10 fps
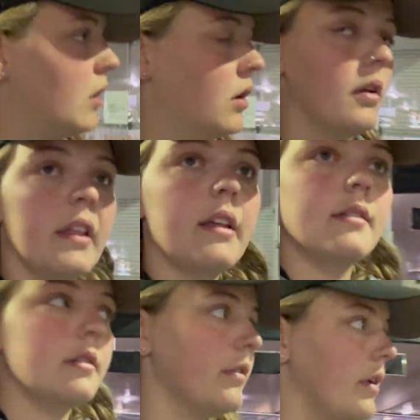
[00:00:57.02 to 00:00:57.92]
I think
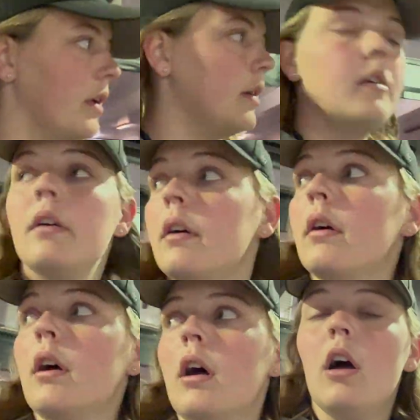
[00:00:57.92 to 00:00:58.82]
it's over
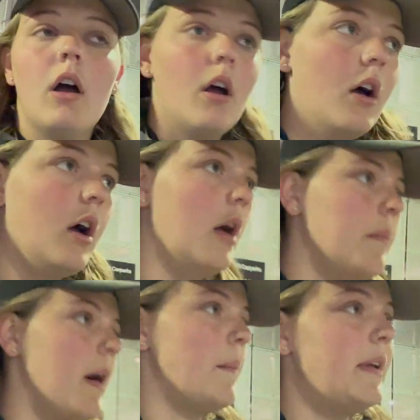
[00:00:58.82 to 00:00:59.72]

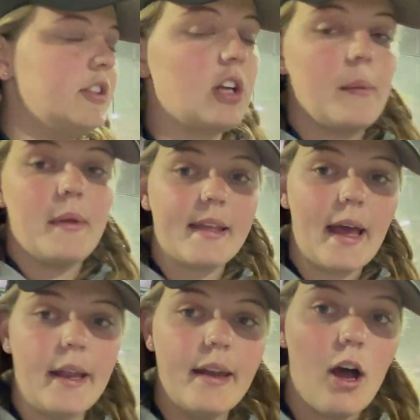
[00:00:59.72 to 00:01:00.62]
um, I meet Jamie
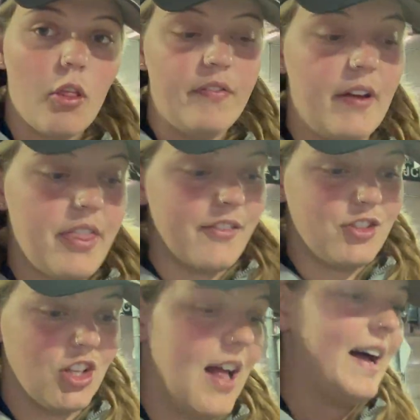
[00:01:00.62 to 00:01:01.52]
again on the 5th of
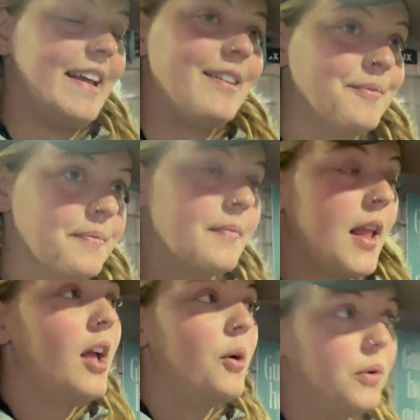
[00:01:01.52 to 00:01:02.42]
July,
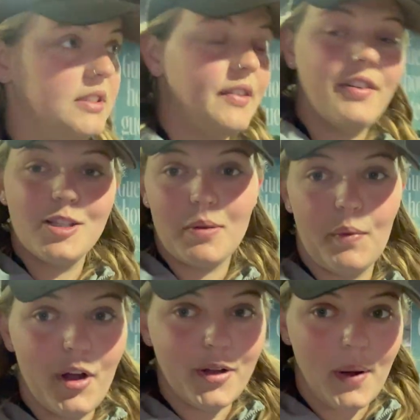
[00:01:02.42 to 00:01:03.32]
once I finish my
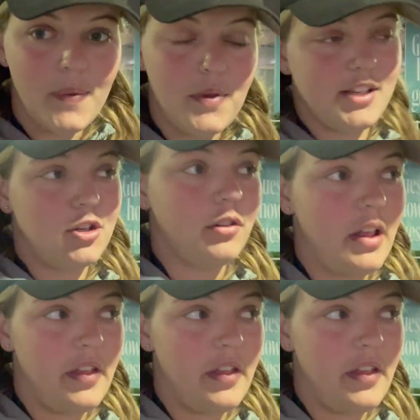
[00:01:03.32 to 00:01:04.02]
work It's uh, currently